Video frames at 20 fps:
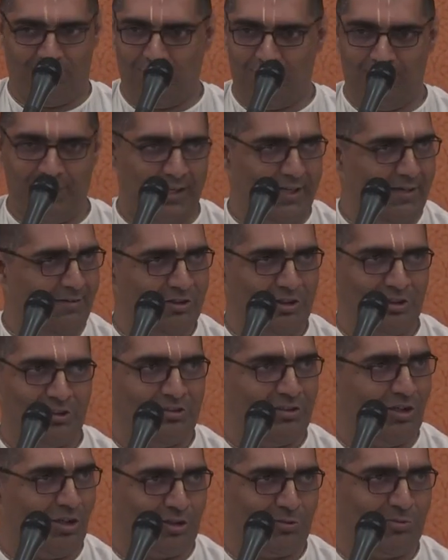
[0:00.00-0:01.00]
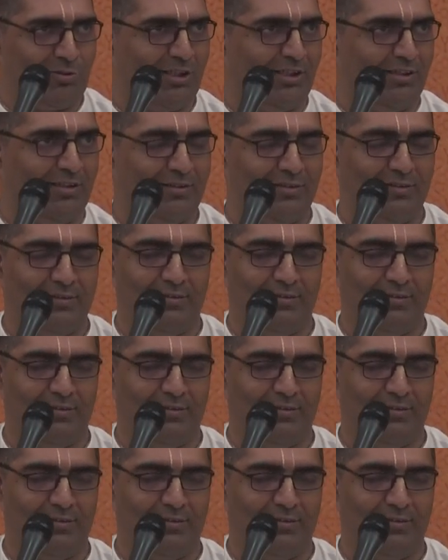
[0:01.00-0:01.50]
4-5 days I was in the hospital.